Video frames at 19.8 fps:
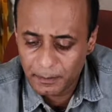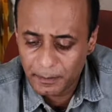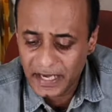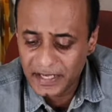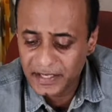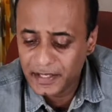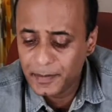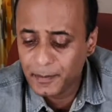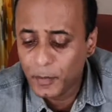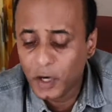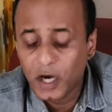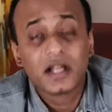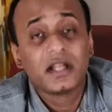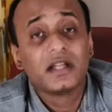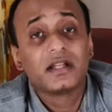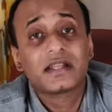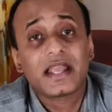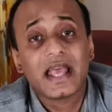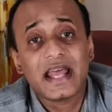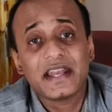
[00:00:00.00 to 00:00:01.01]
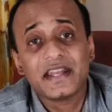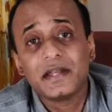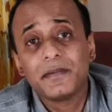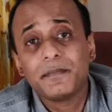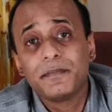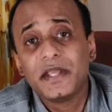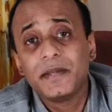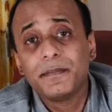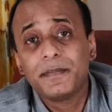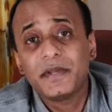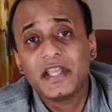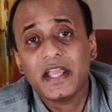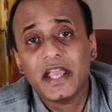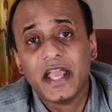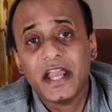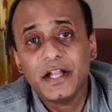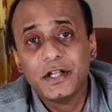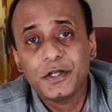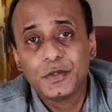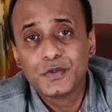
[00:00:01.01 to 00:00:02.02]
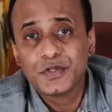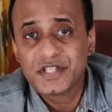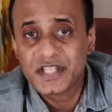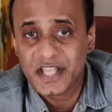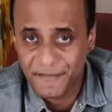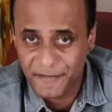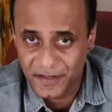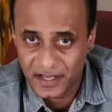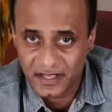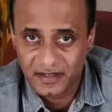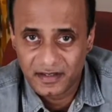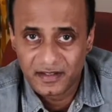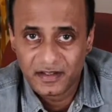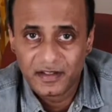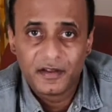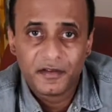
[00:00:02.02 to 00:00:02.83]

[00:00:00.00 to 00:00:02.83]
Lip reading: Canon BP-827